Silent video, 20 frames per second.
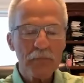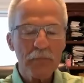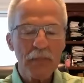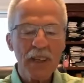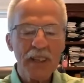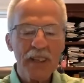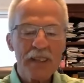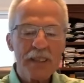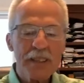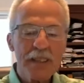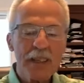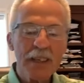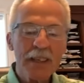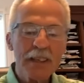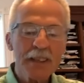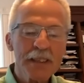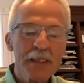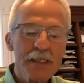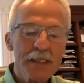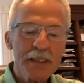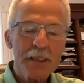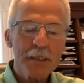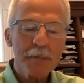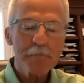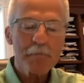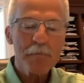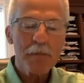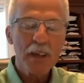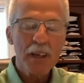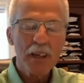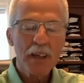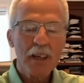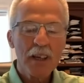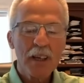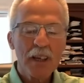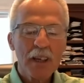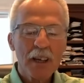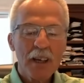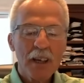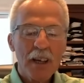It says,
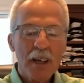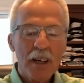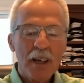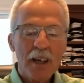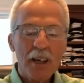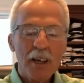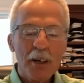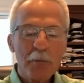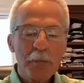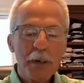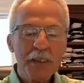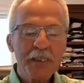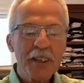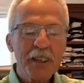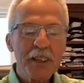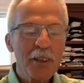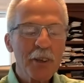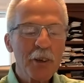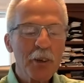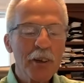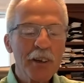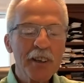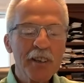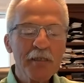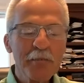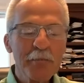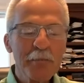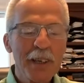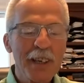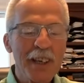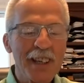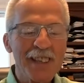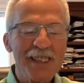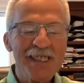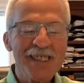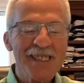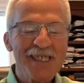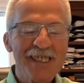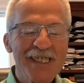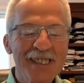But the Lord of
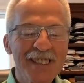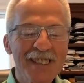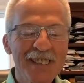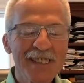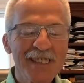peace,